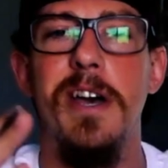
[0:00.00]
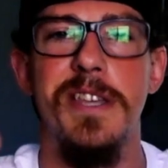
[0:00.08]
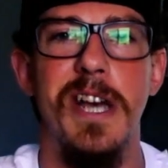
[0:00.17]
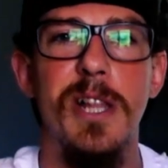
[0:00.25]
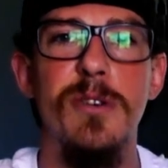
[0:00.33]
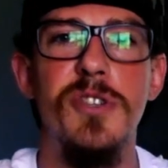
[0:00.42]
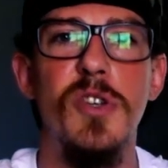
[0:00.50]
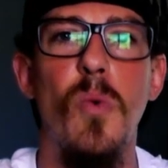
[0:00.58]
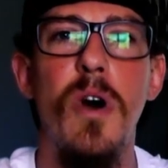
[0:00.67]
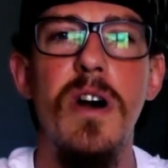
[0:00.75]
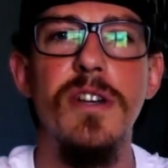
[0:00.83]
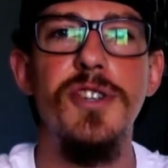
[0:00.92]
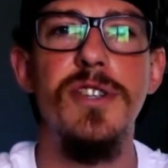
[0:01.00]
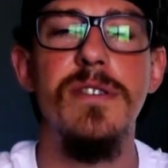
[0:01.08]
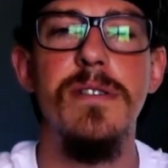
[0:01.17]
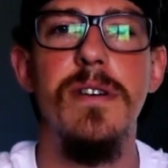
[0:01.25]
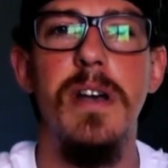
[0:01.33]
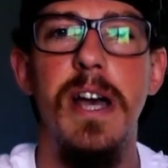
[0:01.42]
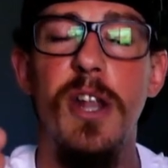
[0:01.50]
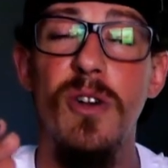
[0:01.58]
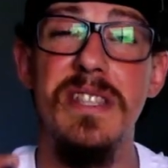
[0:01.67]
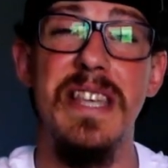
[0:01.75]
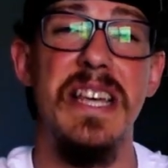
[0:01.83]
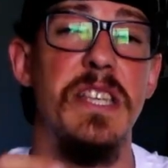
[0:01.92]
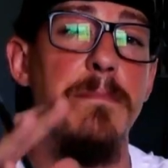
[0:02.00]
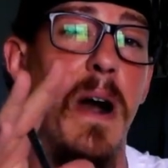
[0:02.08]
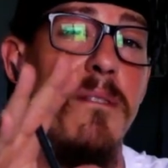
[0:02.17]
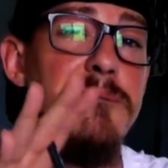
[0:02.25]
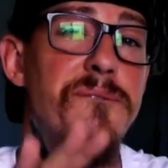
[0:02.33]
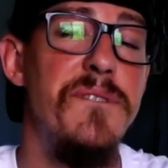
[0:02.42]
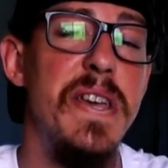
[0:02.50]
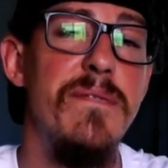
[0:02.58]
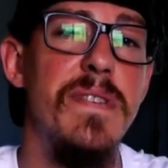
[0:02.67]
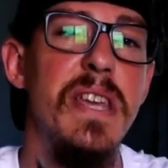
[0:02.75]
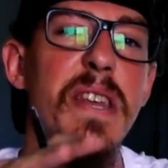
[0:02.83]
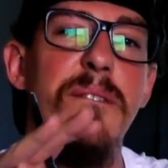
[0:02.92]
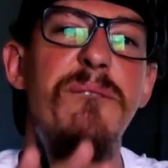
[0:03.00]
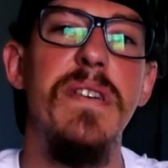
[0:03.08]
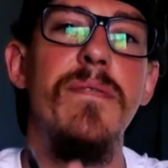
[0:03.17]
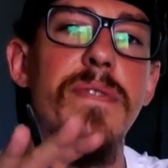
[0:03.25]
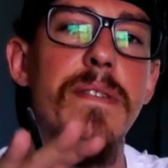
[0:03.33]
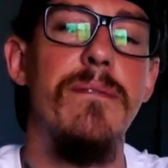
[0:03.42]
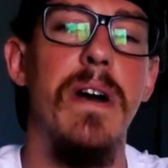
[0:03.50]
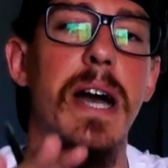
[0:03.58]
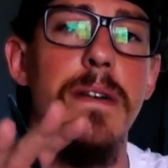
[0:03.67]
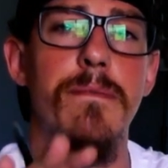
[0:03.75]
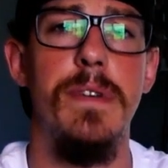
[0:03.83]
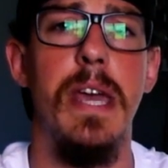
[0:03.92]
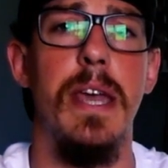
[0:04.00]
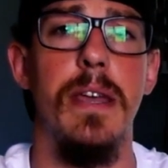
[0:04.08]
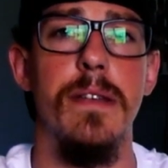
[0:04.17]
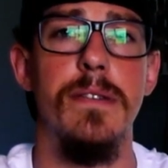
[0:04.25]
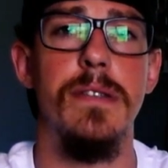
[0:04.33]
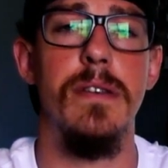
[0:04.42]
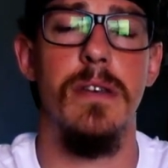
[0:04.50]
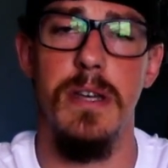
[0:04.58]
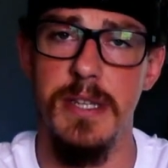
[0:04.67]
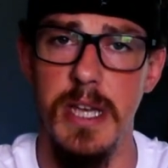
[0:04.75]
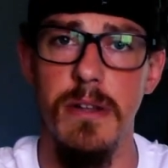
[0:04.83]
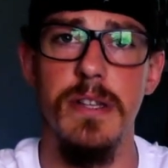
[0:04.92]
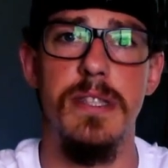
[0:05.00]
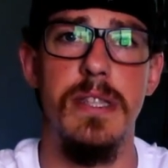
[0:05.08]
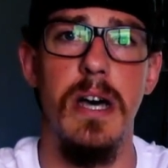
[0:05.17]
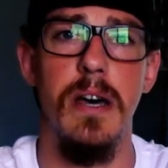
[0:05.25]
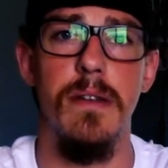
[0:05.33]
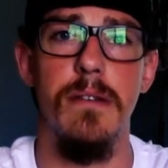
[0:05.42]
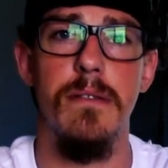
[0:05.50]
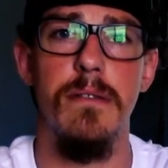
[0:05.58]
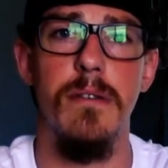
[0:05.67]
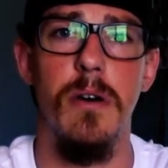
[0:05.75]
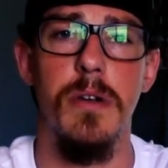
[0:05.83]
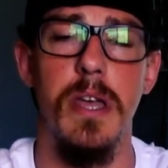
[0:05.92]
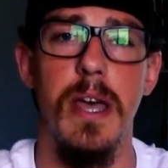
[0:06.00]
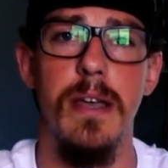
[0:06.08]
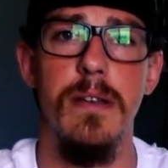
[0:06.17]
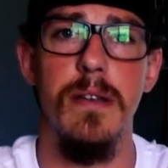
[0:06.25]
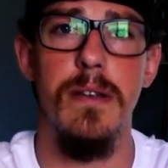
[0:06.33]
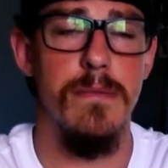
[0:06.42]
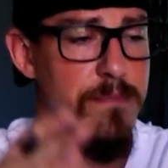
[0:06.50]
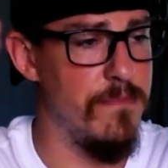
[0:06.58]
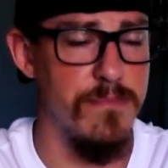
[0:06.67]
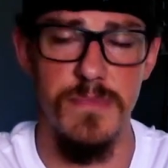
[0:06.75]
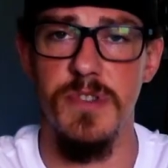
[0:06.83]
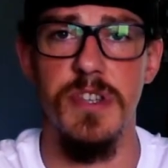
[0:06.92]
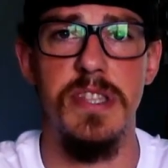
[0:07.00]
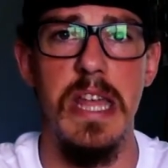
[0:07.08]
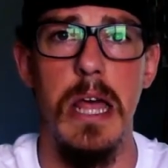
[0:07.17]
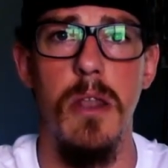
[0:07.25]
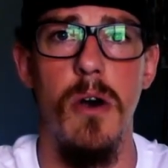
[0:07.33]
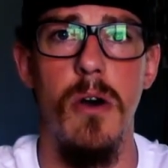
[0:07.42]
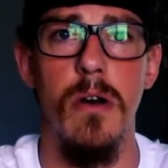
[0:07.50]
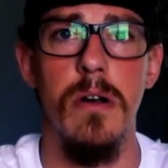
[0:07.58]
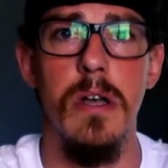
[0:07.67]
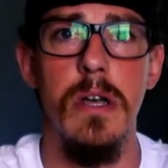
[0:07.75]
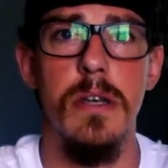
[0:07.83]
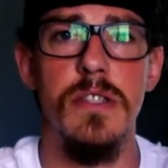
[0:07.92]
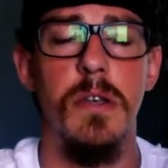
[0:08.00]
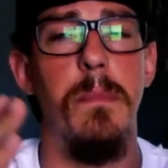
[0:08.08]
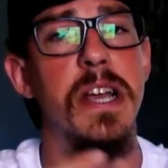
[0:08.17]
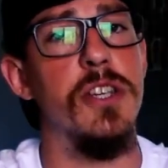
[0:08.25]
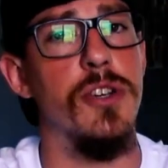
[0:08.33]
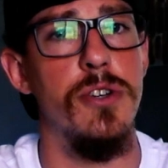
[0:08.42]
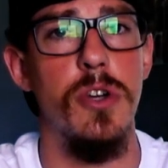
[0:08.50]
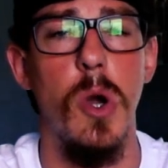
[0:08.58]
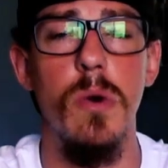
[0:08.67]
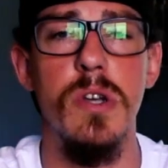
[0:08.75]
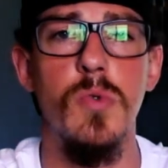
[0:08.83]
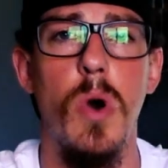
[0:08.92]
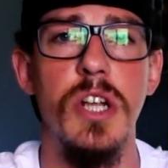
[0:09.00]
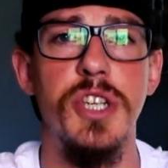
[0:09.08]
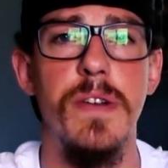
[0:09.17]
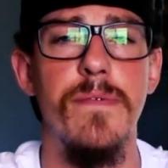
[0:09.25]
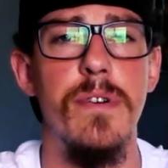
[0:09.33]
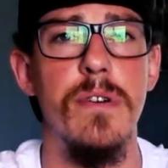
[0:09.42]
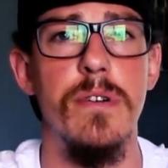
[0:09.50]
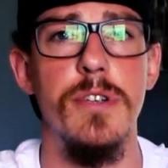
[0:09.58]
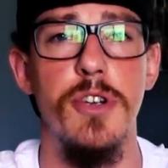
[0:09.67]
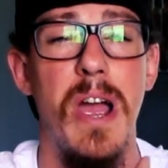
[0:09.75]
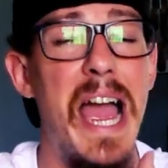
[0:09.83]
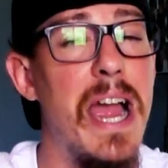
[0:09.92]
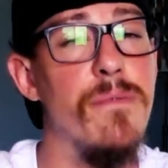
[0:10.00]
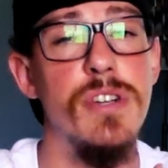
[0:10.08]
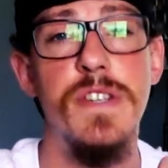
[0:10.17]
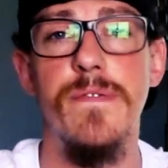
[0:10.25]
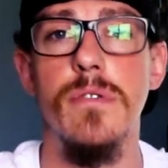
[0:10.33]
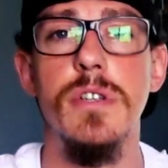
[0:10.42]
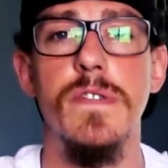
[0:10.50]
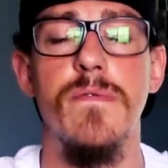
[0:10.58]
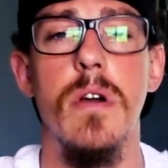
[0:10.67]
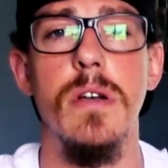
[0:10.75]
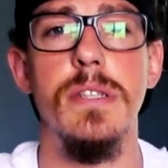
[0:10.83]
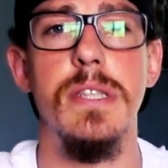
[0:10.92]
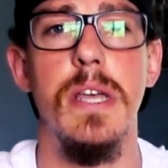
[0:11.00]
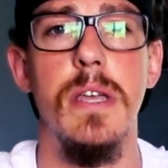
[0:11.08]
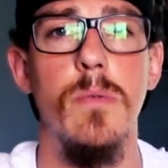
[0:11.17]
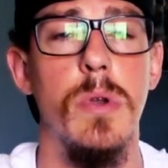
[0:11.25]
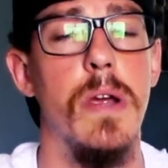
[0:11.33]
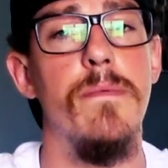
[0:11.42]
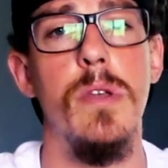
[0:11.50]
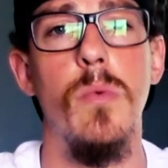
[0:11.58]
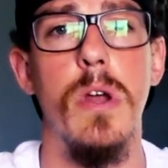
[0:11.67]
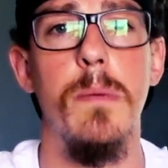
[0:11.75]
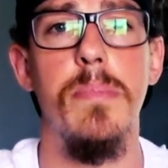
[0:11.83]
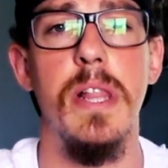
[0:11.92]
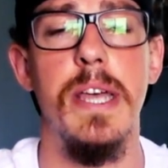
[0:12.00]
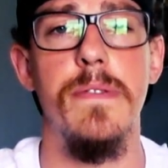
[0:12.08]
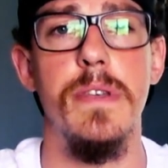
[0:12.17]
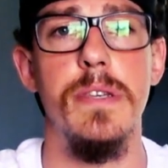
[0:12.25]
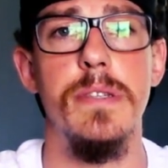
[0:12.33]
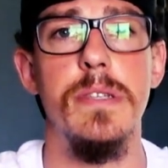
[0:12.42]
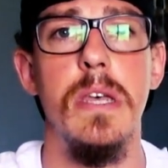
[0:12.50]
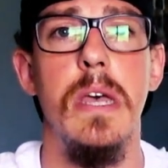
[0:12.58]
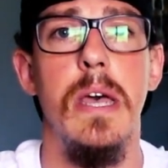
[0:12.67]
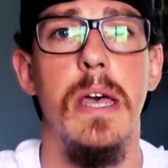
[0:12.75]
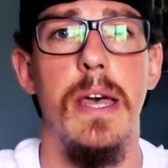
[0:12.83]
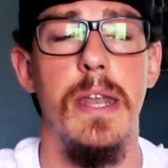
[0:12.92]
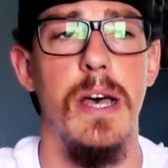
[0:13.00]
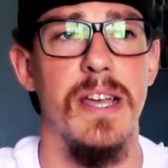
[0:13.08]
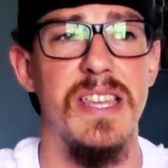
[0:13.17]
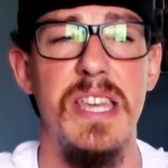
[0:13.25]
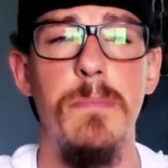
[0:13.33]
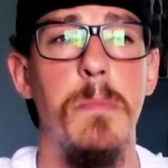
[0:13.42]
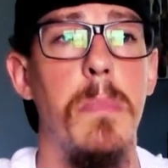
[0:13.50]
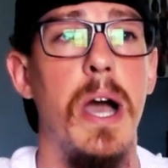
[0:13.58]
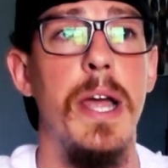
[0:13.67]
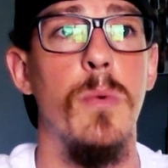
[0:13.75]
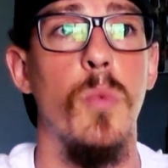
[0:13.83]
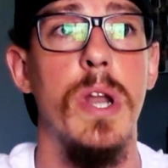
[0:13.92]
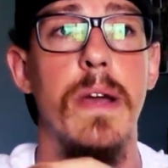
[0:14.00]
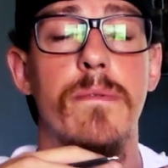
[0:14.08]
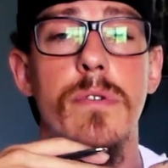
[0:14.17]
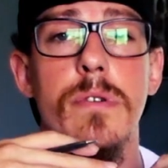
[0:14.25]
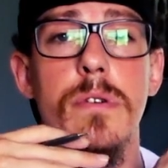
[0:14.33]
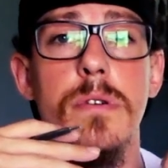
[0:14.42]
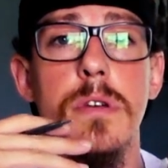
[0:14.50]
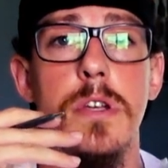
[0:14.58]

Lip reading: Now, yellow squash, it only takes about 50 to 55 days until it's done, okay? Just that long. So make sure you're always watching for your average first frost date whenever you want to plant these. And keep in mind, whenever